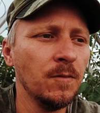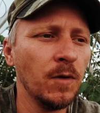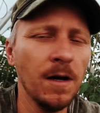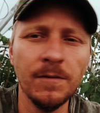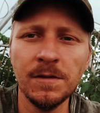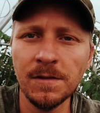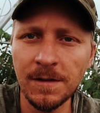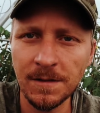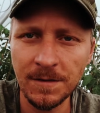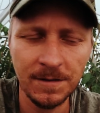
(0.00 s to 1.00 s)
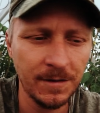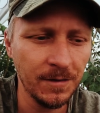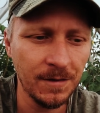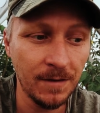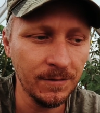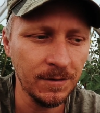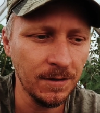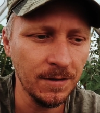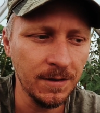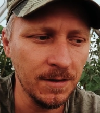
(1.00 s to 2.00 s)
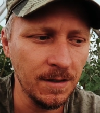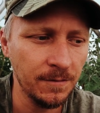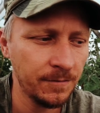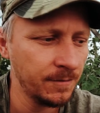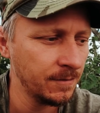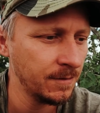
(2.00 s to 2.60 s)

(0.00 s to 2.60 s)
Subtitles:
we obviously this year haven't done enough